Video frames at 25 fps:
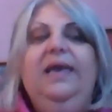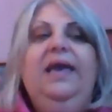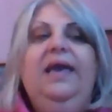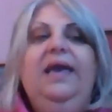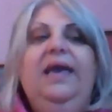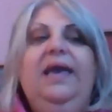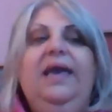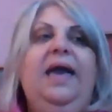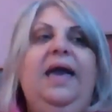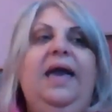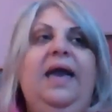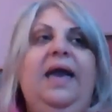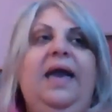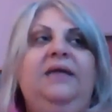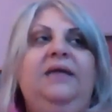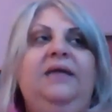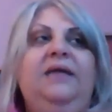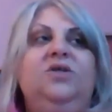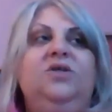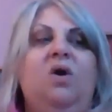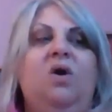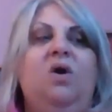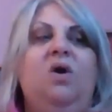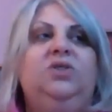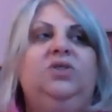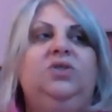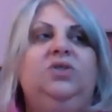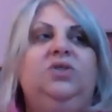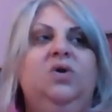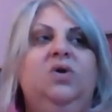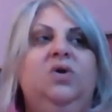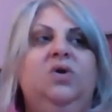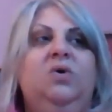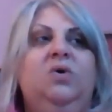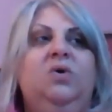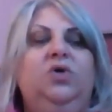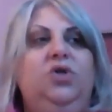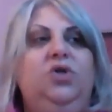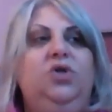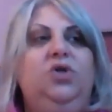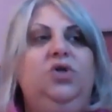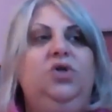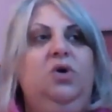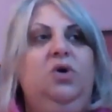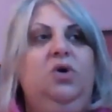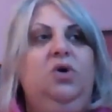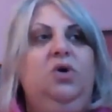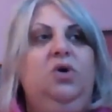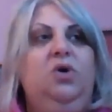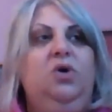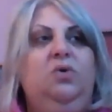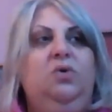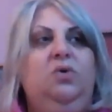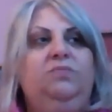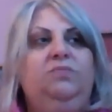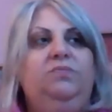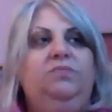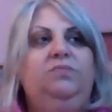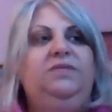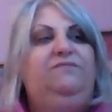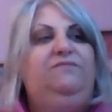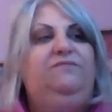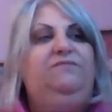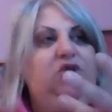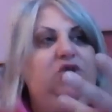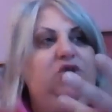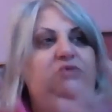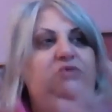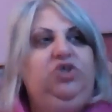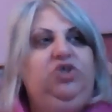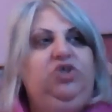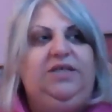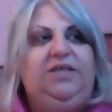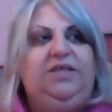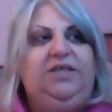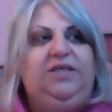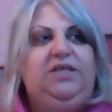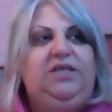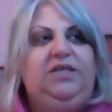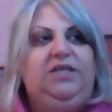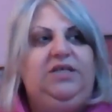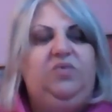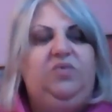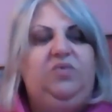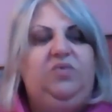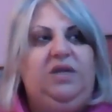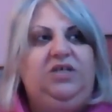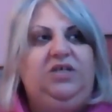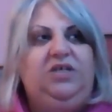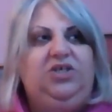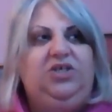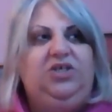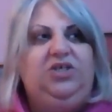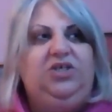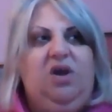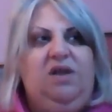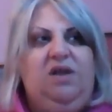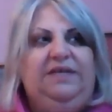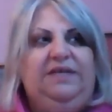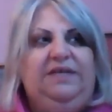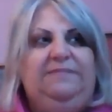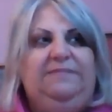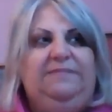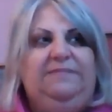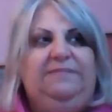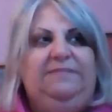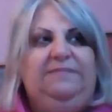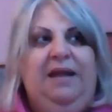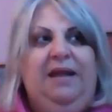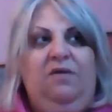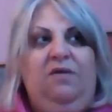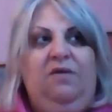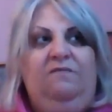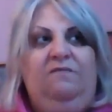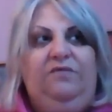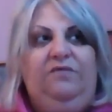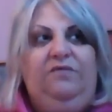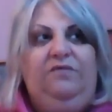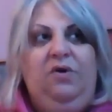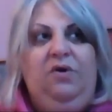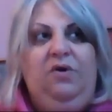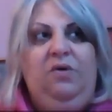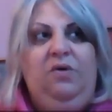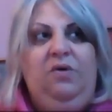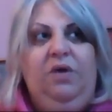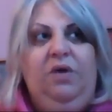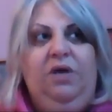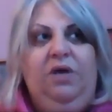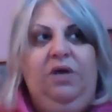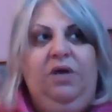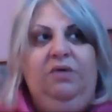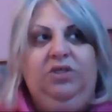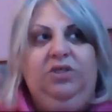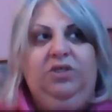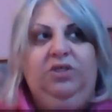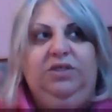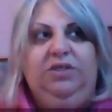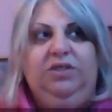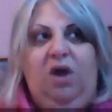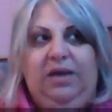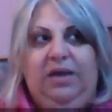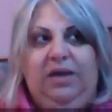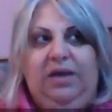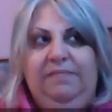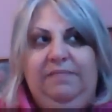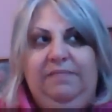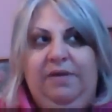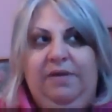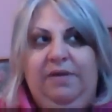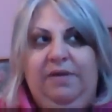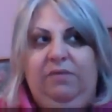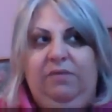And also, in terms of what you were just, I just want to just kind of expand a little further on what you were just talking about.